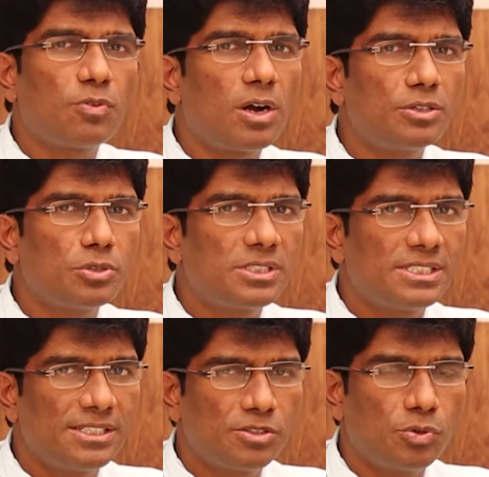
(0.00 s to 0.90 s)
of altered
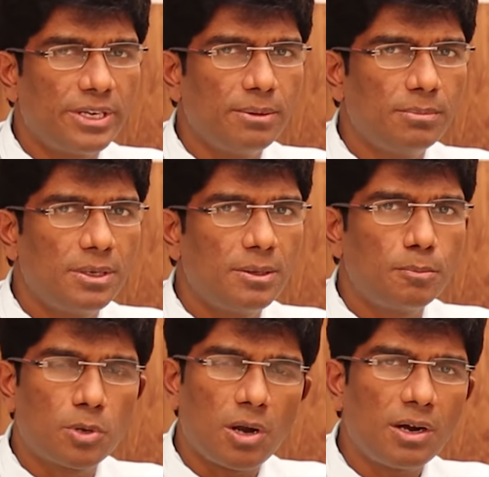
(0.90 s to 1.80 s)
sensorium
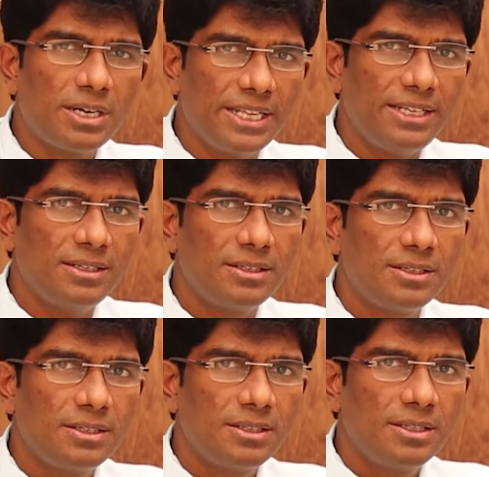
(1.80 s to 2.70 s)
broadly
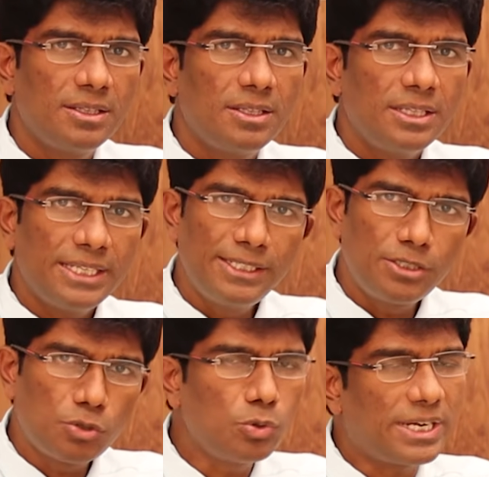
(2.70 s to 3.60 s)

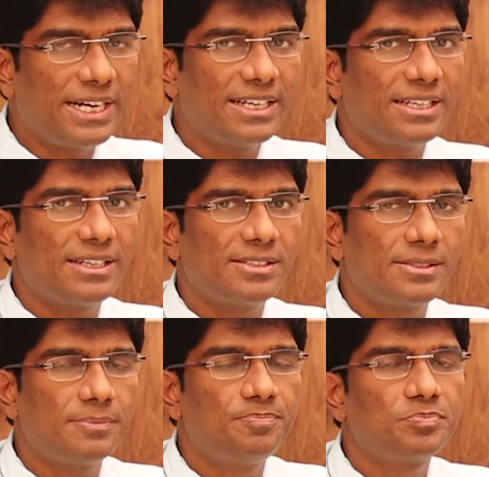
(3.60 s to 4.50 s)
in two
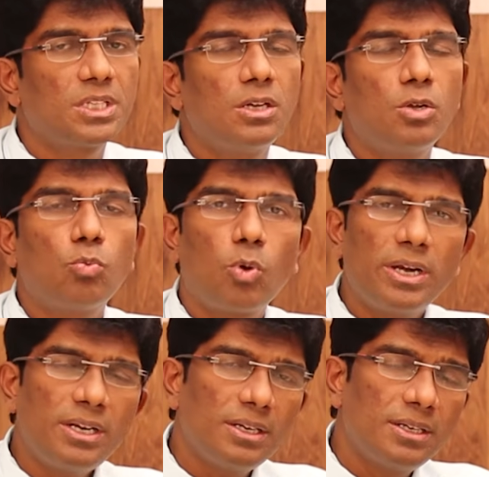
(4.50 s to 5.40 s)
categories.
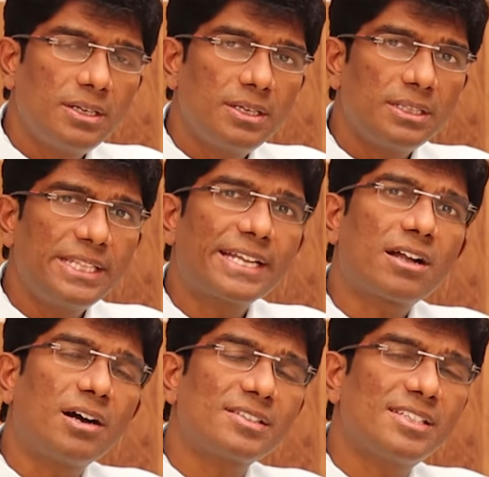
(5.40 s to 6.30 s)
One, the
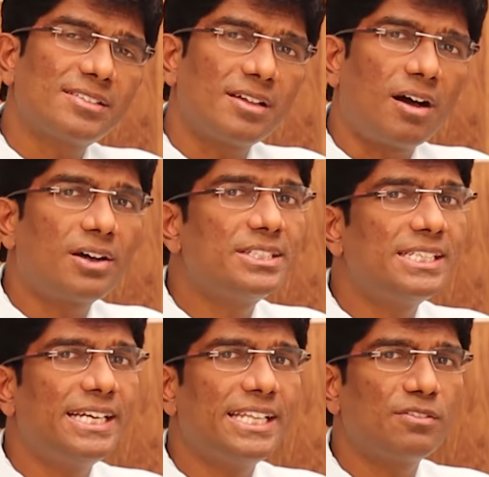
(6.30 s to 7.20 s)
causes
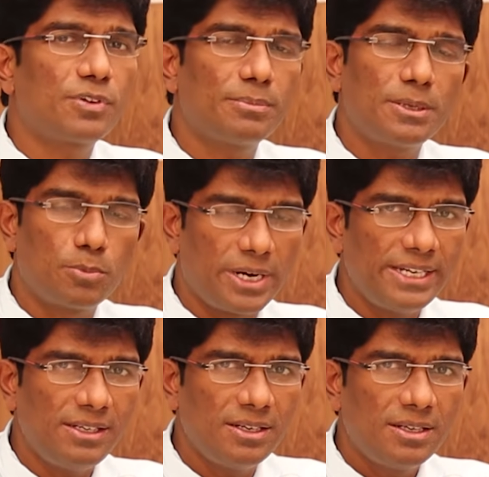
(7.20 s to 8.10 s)
originating from the
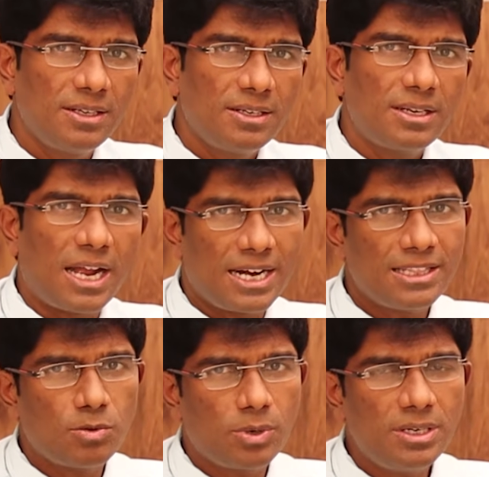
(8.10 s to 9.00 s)
brain.
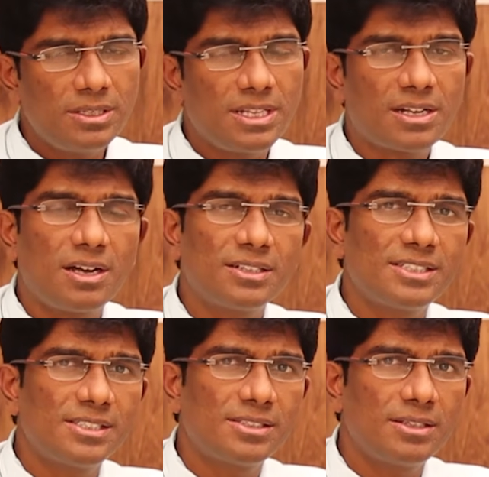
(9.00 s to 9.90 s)
Another one, the
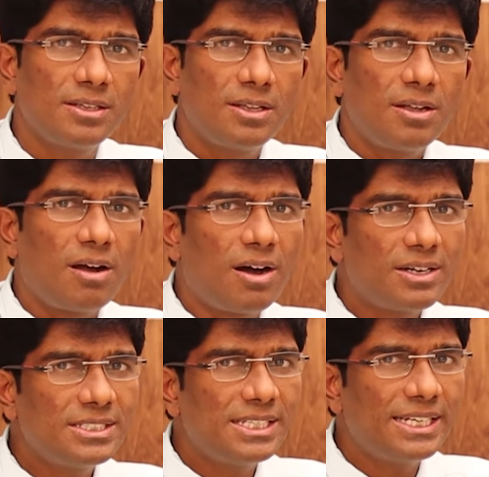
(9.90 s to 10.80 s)
causes
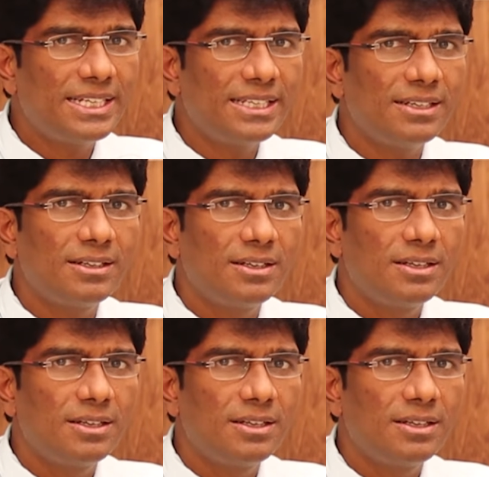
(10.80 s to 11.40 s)
originating